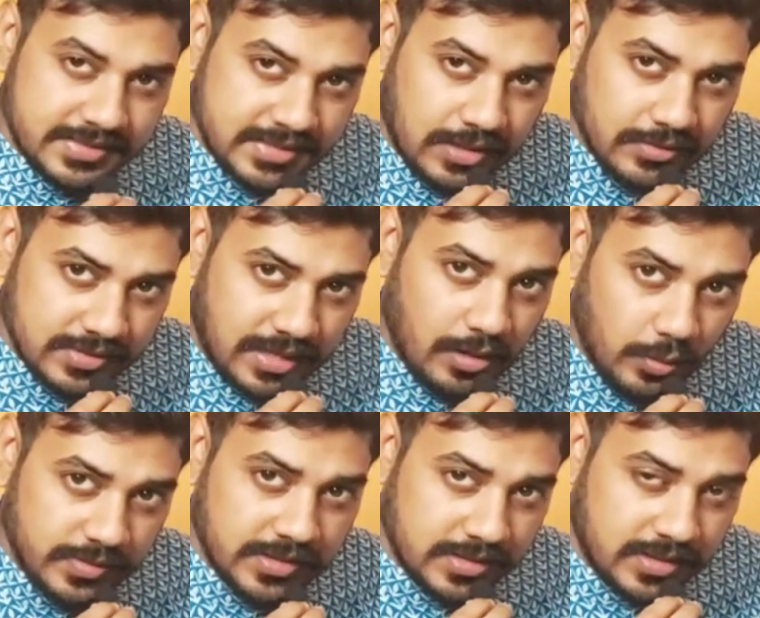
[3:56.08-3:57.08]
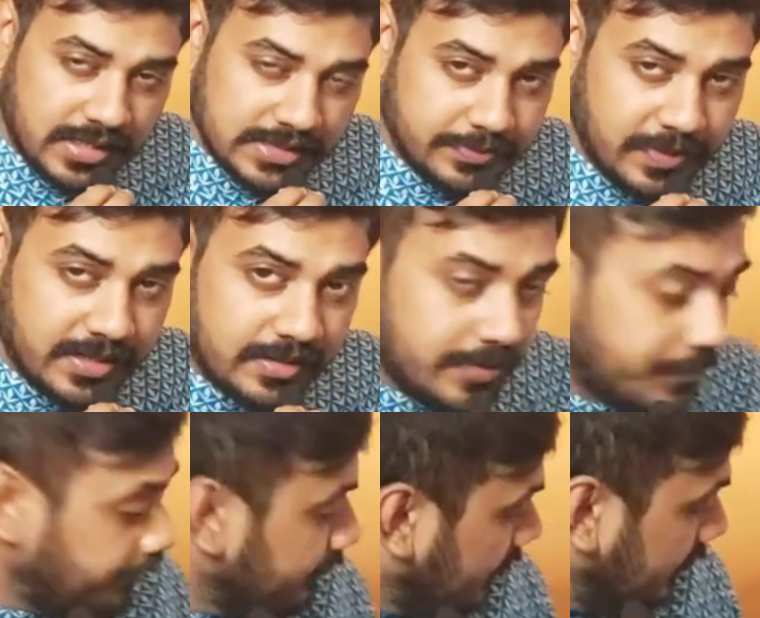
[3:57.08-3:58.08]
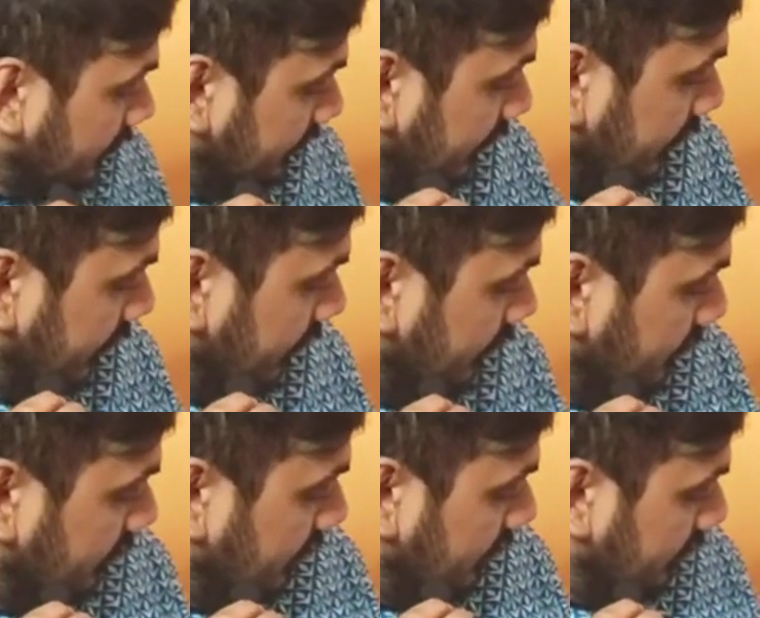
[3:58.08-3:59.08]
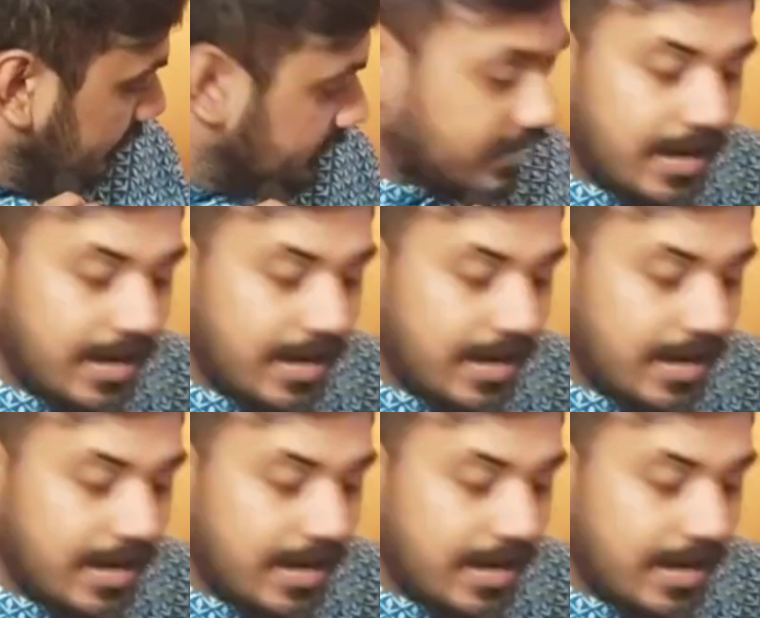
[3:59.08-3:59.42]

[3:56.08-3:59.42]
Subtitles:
6th house Rahu with the 3rd aspect, then this